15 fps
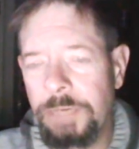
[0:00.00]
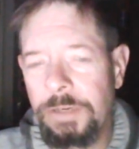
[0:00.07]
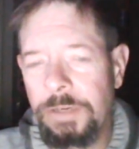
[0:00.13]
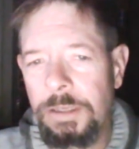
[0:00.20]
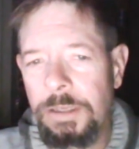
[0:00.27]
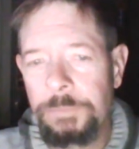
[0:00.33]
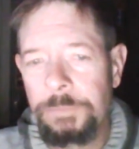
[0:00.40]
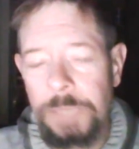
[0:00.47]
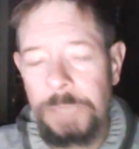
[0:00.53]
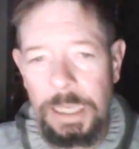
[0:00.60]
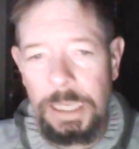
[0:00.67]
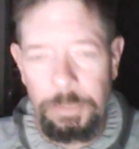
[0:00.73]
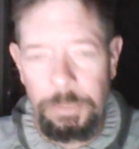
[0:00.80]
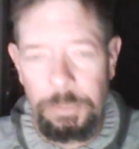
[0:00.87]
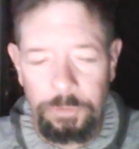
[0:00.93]
And,
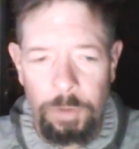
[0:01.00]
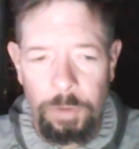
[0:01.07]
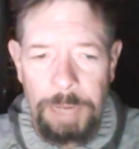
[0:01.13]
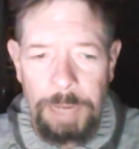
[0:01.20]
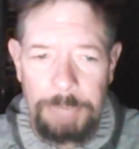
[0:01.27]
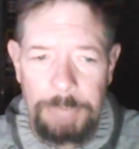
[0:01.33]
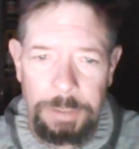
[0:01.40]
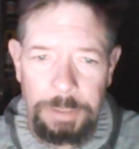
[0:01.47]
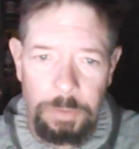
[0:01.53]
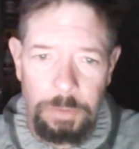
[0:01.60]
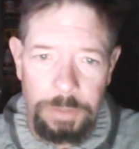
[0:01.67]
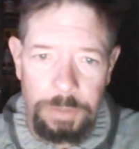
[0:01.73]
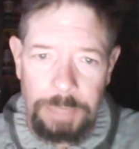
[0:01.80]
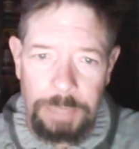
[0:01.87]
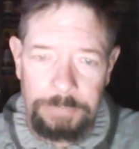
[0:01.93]
and it was so popular
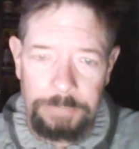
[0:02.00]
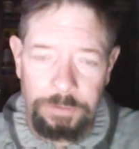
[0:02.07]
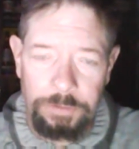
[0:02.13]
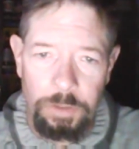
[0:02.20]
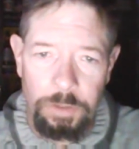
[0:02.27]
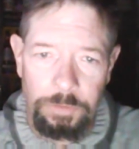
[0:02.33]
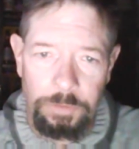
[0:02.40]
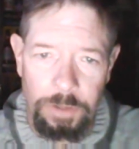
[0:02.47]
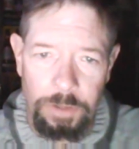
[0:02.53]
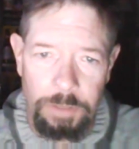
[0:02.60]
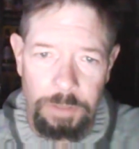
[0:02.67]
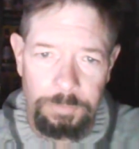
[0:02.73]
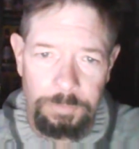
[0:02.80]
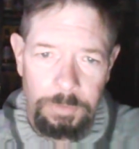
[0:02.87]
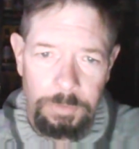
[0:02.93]
with like Steel
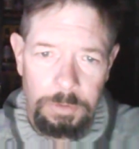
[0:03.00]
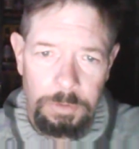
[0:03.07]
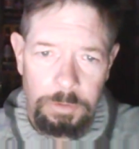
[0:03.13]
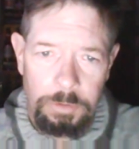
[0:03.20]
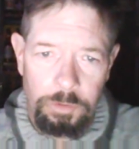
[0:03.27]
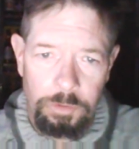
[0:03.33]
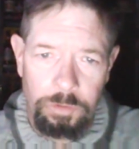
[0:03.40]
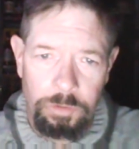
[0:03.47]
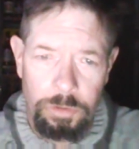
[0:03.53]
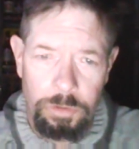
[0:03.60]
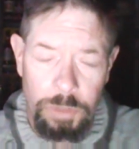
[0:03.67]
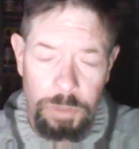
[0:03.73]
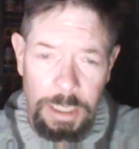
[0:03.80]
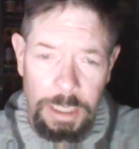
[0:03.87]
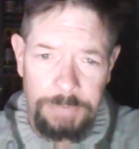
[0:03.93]
Reserve
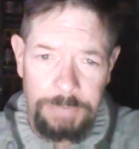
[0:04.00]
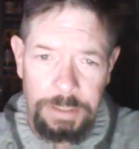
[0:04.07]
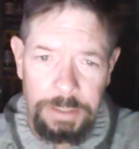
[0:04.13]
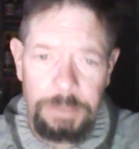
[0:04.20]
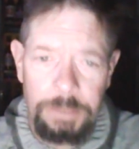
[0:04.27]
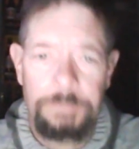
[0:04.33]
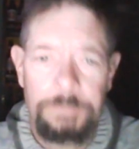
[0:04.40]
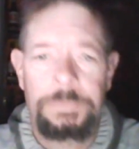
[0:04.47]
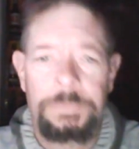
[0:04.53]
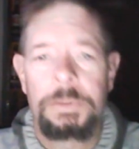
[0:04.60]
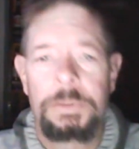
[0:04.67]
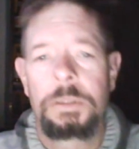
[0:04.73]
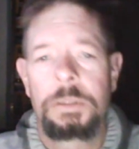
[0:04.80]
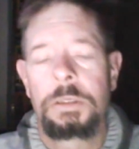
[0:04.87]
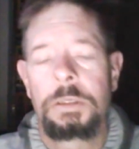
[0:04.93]
211
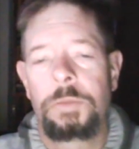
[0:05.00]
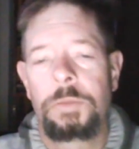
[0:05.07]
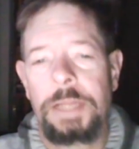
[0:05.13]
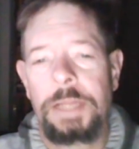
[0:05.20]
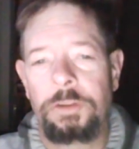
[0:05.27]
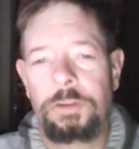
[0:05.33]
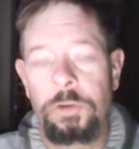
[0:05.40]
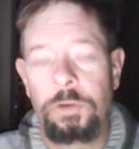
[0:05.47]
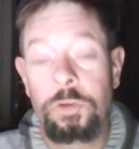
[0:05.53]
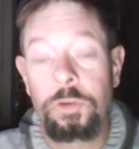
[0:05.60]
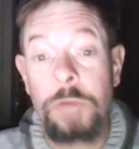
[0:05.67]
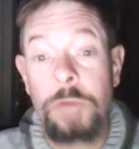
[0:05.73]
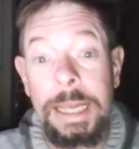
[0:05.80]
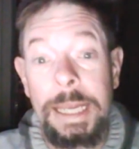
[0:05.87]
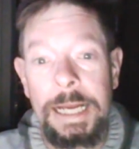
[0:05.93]
we had to do
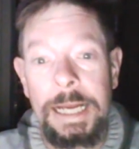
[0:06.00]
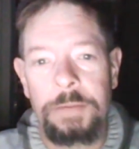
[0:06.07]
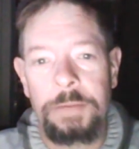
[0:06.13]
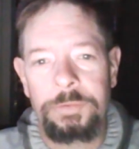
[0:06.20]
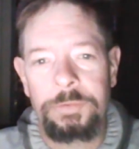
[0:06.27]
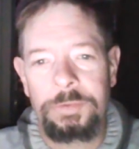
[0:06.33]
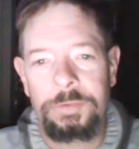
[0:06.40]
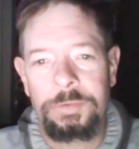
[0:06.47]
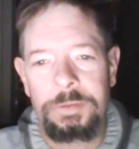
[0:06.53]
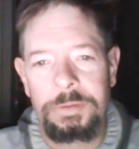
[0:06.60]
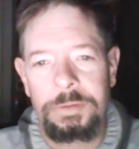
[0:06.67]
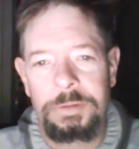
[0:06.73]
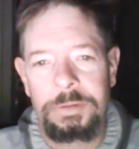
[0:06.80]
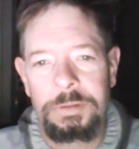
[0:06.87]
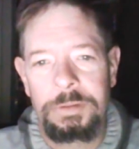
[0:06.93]
two hangouts.
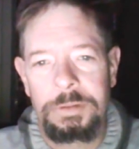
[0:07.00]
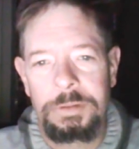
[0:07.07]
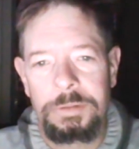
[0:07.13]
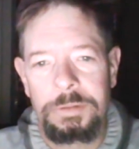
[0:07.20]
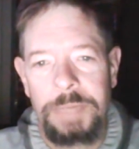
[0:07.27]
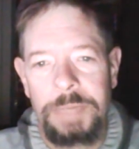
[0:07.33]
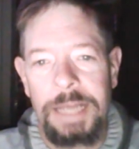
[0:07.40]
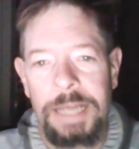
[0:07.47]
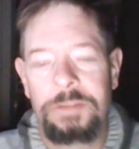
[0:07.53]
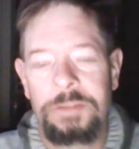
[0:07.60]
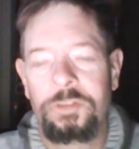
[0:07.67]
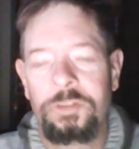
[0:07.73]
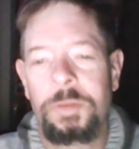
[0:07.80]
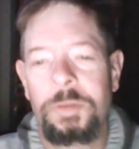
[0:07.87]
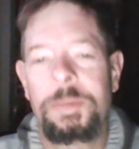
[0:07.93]
We had
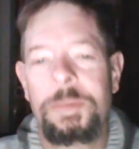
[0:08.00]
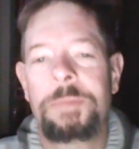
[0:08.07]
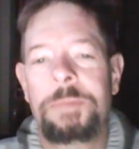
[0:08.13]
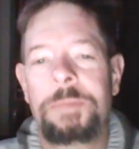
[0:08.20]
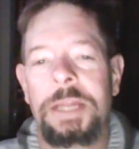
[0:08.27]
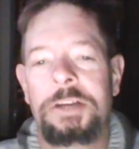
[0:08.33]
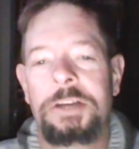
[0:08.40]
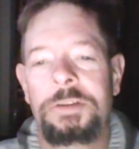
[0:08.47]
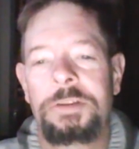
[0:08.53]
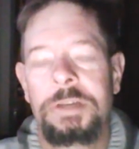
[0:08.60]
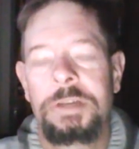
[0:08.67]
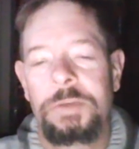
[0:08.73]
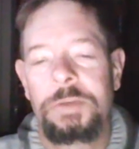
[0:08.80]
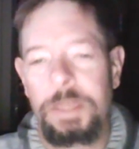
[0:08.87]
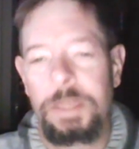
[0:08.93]
so many people they couldn't.
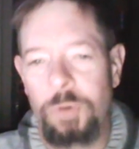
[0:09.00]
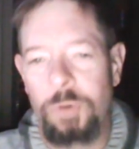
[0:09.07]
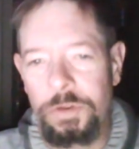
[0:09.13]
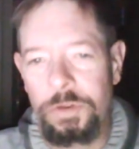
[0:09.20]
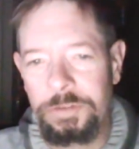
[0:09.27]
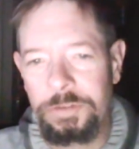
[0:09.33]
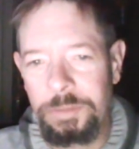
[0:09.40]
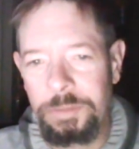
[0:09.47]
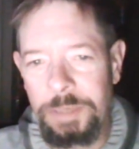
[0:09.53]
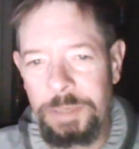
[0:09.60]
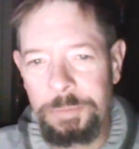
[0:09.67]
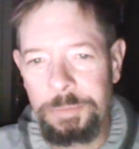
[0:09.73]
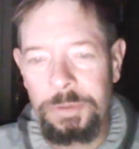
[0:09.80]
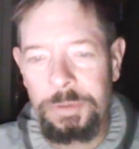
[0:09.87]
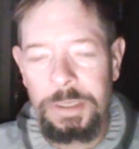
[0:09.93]
We had more than ten
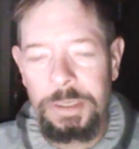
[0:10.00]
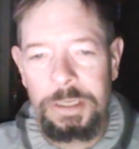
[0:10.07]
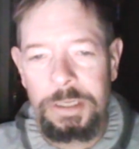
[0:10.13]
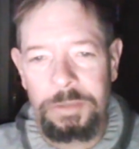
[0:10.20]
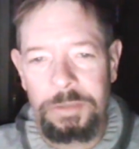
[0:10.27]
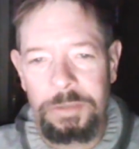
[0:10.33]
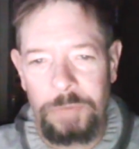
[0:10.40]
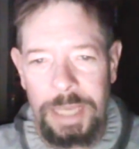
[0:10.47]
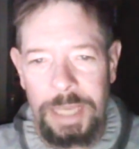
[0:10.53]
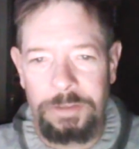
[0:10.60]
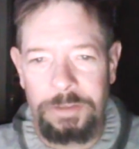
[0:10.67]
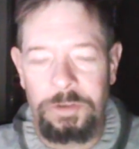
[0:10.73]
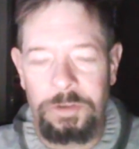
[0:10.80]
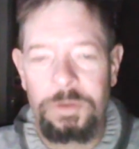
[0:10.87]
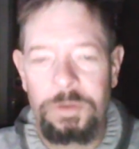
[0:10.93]
people, so we had
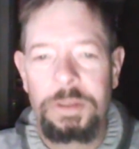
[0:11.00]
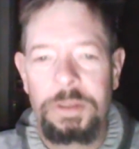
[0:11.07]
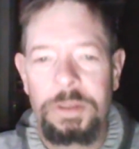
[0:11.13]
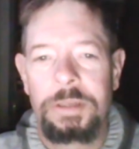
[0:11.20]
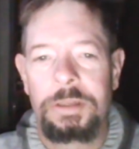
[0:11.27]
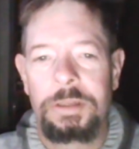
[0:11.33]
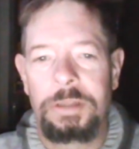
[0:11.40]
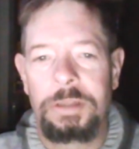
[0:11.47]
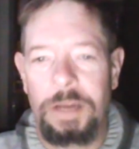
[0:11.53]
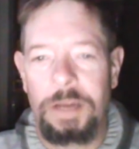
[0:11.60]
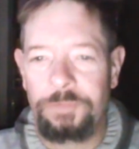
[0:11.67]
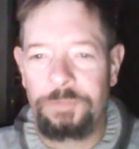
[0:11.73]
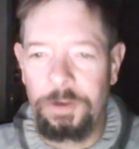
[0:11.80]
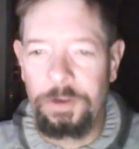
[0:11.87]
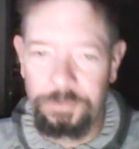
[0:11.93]
to do
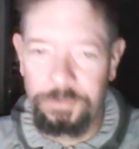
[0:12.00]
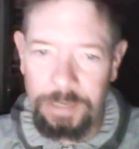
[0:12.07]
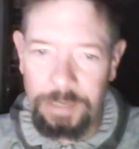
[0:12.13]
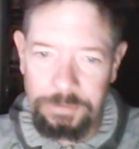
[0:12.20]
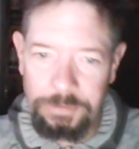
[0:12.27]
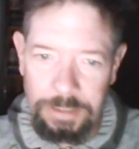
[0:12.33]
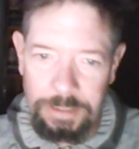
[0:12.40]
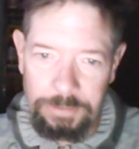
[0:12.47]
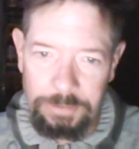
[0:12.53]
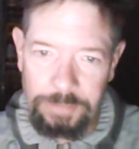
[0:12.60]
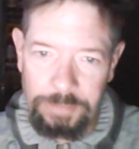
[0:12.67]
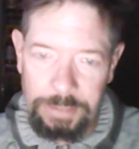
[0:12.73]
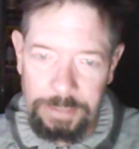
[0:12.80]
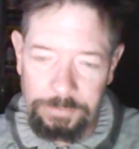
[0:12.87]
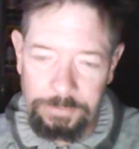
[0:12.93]
a first session and a
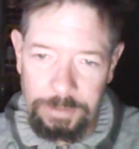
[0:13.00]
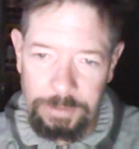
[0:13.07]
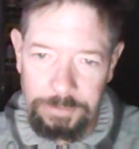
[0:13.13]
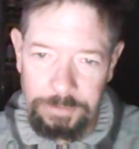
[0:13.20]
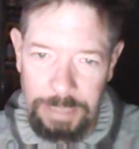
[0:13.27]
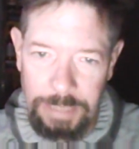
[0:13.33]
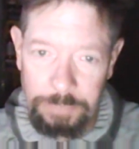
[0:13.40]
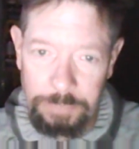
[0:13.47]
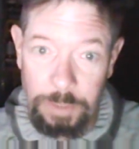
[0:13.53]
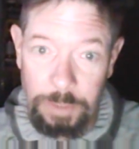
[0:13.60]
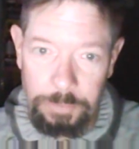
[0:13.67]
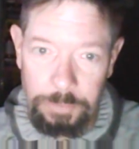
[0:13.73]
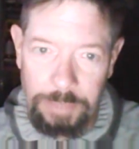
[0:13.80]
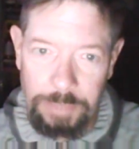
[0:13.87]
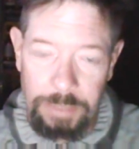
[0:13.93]
second session. That's when
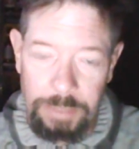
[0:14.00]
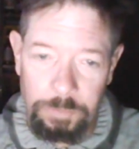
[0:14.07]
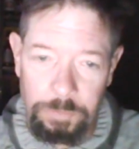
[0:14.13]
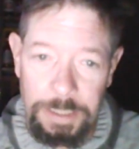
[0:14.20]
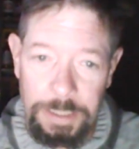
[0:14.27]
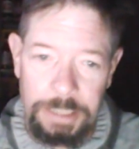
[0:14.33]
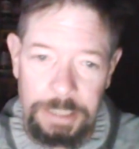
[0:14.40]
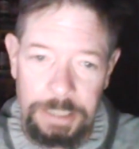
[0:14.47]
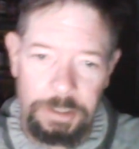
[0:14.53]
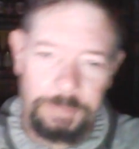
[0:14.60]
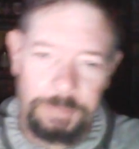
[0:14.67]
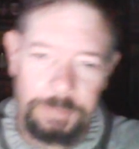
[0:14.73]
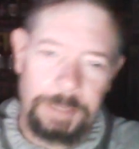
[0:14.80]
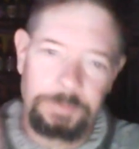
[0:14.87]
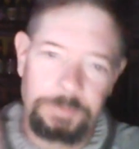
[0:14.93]
it was at its peak, and
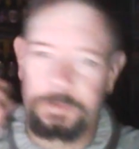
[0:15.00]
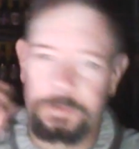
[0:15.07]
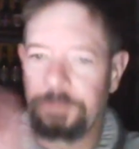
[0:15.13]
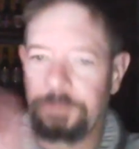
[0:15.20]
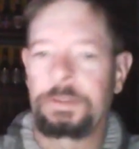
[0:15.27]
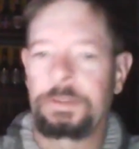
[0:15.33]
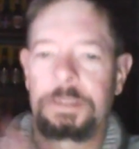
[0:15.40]
everybody was just